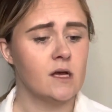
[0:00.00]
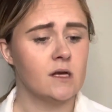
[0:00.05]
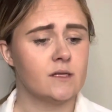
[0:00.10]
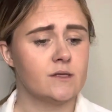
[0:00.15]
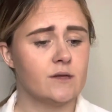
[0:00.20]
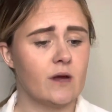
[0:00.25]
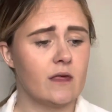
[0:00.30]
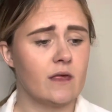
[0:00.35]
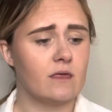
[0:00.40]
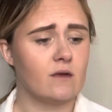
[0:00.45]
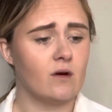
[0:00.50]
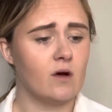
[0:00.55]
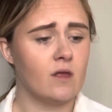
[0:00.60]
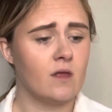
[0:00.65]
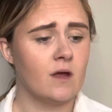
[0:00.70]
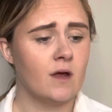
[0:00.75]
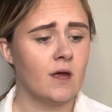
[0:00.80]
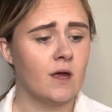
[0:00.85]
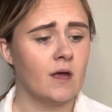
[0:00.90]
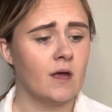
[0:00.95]
So I
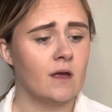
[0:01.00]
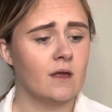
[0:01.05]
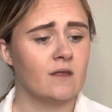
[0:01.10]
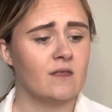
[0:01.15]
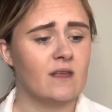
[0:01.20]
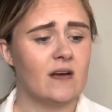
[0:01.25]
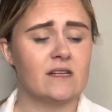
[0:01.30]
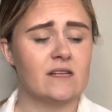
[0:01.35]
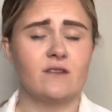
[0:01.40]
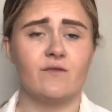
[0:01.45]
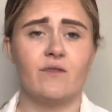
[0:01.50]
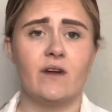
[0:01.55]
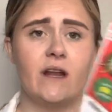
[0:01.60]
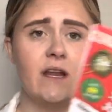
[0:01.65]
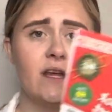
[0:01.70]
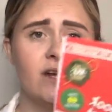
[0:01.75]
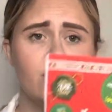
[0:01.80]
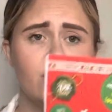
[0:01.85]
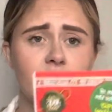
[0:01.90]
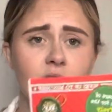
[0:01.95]
thought that's a
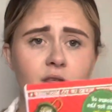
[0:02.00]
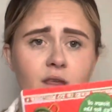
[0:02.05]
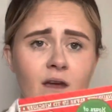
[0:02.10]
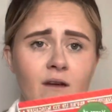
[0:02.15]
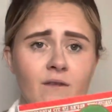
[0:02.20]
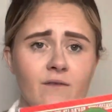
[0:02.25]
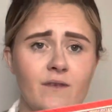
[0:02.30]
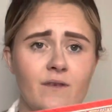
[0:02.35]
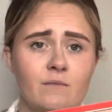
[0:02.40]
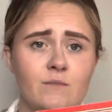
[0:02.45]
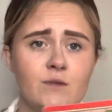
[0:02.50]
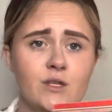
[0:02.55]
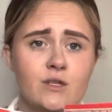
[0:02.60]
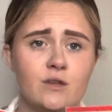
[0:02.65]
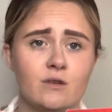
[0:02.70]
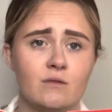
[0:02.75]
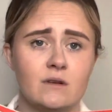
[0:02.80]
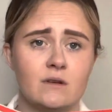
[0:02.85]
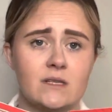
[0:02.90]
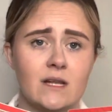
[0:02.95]
really good thing for them to
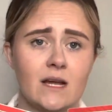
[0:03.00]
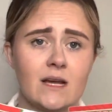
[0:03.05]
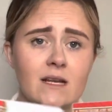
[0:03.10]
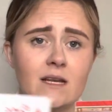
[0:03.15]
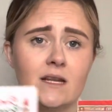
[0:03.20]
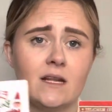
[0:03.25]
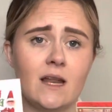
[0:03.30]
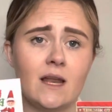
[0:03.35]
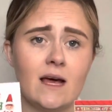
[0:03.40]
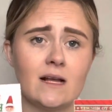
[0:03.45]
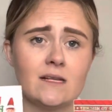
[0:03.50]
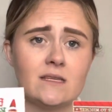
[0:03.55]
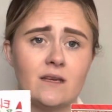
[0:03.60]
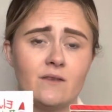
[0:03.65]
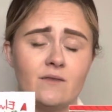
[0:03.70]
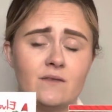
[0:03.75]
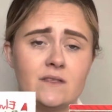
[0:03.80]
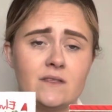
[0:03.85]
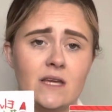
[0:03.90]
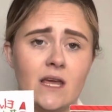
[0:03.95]
do as like a little
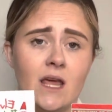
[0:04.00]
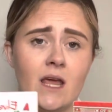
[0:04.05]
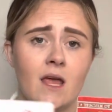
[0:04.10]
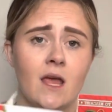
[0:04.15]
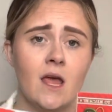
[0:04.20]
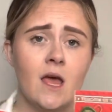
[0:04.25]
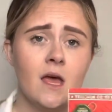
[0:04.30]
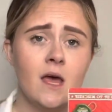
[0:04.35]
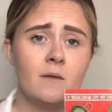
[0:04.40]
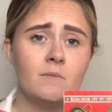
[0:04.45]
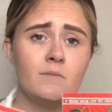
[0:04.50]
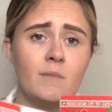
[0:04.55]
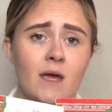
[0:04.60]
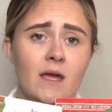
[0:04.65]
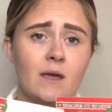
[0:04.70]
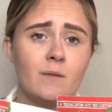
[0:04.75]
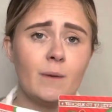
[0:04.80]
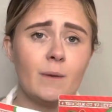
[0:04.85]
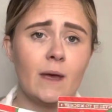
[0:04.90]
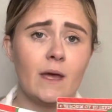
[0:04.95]
activity,
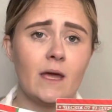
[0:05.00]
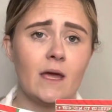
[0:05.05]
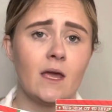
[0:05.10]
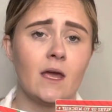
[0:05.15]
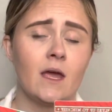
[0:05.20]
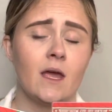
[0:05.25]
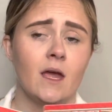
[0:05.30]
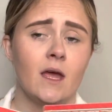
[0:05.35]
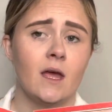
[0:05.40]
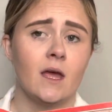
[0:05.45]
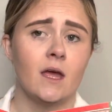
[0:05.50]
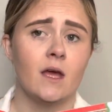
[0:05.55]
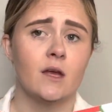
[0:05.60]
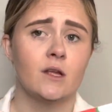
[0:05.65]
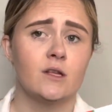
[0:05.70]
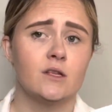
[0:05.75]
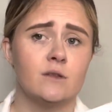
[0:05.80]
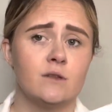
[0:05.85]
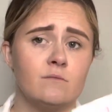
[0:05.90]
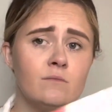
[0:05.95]
maybe
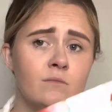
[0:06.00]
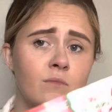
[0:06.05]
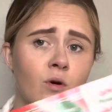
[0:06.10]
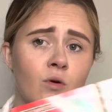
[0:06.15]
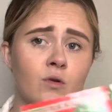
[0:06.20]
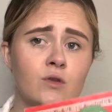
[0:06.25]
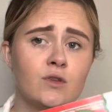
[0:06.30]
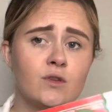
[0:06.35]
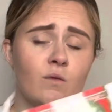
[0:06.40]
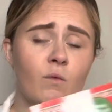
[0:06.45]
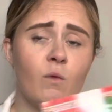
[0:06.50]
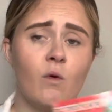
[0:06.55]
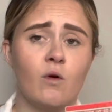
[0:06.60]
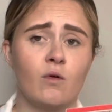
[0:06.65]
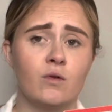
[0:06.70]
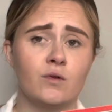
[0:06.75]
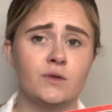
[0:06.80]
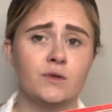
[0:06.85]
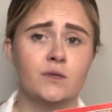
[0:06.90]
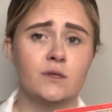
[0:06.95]
more
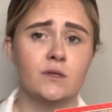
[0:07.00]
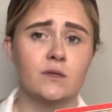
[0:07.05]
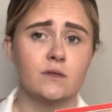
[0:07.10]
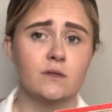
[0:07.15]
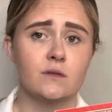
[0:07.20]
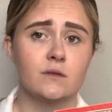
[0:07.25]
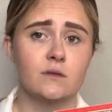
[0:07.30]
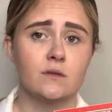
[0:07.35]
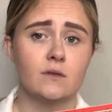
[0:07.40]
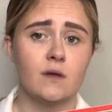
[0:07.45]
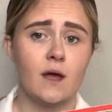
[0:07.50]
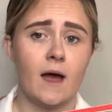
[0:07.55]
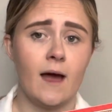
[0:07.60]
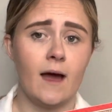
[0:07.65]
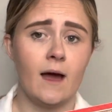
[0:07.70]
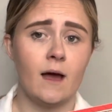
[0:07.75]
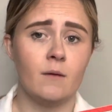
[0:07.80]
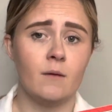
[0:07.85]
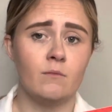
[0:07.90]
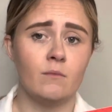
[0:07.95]
towards
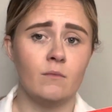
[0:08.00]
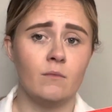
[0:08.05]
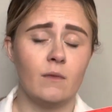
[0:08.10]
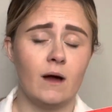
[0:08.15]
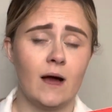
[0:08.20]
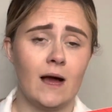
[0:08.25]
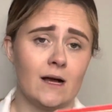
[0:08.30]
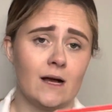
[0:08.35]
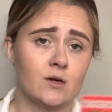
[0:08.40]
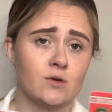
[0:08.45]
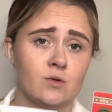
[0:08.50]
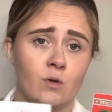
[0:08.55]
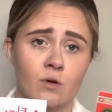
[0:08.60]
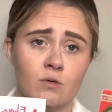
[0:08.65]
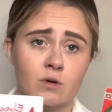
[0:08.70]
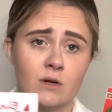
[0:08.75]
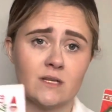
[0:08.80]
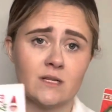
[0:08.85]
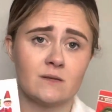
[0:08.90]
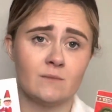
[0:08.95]
actual
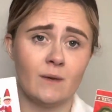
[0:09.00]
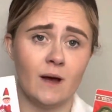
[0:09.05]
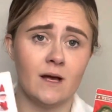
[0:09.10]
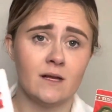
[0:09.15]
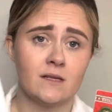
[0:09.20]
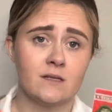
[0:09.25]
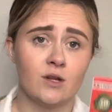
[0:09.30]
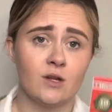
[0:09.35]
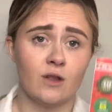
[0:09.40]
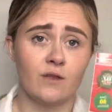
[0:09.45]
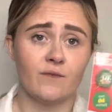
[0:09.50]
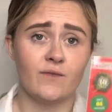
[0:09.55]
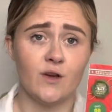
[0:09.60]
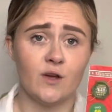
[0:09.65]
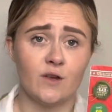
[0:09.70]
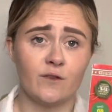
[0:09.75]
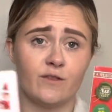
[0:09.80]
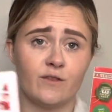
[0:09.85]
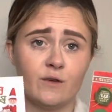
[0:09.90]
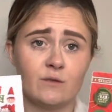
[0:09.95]
Christmas, not the
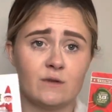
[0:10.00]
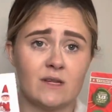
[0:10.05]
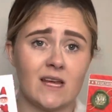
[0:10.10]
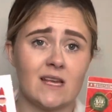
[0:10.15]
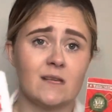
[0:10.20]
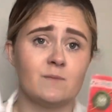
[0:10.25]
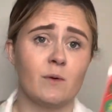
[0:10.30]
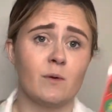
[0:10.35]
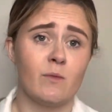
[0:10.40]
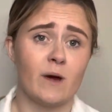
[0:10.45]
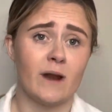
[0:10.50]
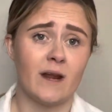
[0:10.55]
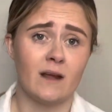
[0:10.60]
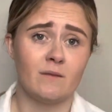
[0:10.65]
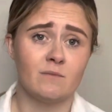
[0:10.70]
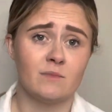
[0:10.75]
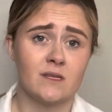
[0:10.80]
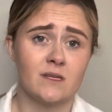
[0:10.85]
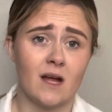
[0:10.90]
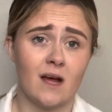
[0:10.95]
first few days, but when
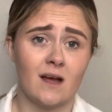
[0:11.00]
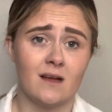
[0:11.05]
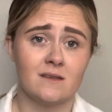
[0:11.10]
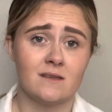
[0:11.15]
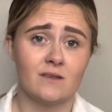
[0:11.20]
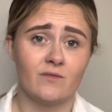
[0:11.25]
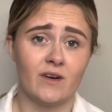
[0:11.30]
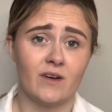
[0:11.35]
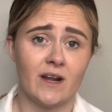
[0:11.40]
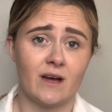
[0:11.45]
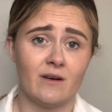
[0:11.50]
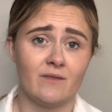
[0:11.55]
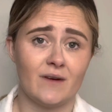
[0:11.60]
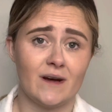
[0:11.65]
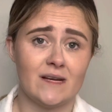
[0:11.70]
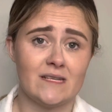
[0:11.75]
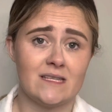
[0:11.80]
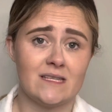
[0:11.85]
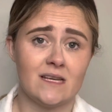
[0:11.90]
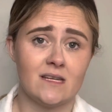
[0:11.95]
I'm starting to run out of
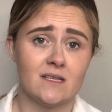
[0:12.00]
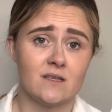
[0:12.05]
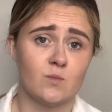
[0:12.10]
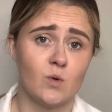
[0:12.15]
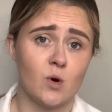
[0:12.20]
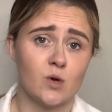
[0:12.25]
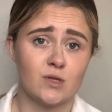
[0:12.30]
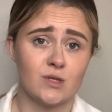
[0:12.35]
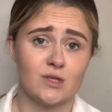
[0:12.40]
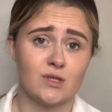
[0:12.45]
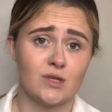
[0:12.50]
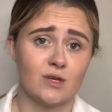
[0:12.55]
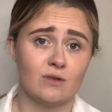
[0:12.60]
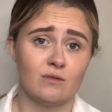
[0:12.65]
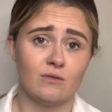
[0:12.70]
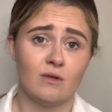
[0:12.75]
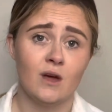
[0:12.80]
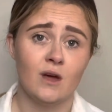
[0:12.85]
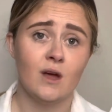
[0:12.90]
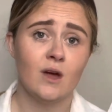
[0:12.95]
ideas of what to
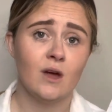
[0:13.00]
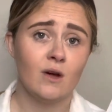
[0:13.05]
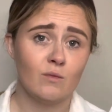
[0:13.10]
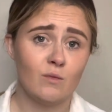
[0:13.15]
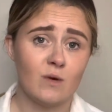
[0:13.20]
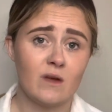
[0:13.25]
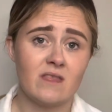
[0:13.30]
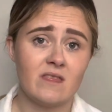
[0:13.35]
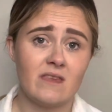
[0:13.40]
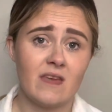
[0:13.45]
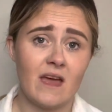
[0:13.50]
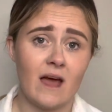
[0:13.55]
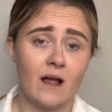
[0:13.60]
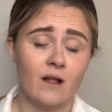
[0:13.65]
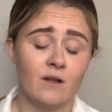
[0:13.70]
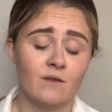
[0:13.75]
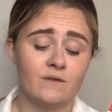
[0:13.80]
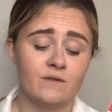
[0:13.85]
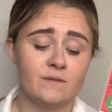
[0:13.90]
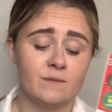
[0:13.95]
do with the
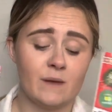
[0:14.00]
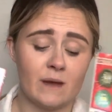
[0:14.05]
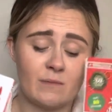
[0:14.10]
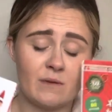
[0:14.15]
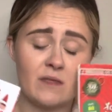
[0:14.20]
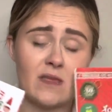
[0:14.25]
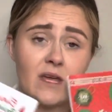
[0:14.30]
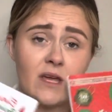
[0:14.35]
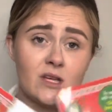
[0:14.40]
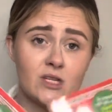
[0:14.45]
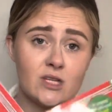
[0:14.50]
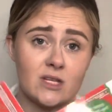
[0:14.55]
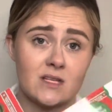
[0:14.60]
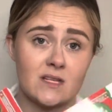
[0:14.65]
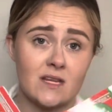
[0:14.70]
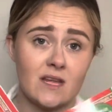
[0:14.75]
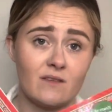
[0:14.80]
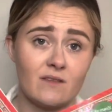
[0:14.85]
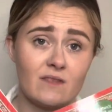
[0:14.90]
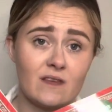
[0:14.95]
elves, maybe they could just
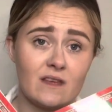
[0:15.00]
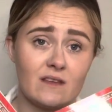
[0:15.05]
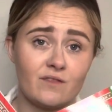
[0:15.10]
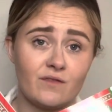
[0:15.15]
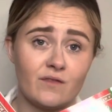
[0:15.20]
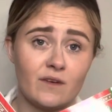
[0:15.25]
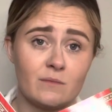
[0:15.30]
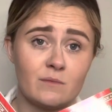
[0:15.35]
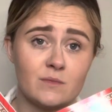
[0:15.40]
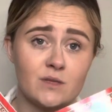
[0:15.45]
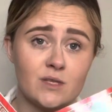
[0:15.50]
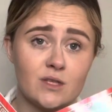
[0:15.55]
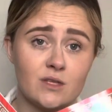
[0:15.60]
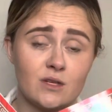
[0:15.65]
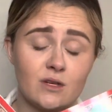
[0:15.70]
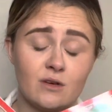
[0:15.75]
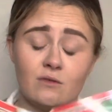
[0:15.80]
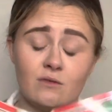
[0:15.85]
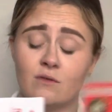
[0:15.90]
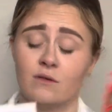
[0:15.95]
leave these for them to
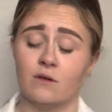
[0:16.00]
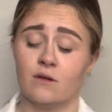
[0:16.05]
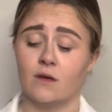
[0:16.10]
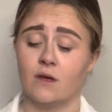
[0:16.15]
do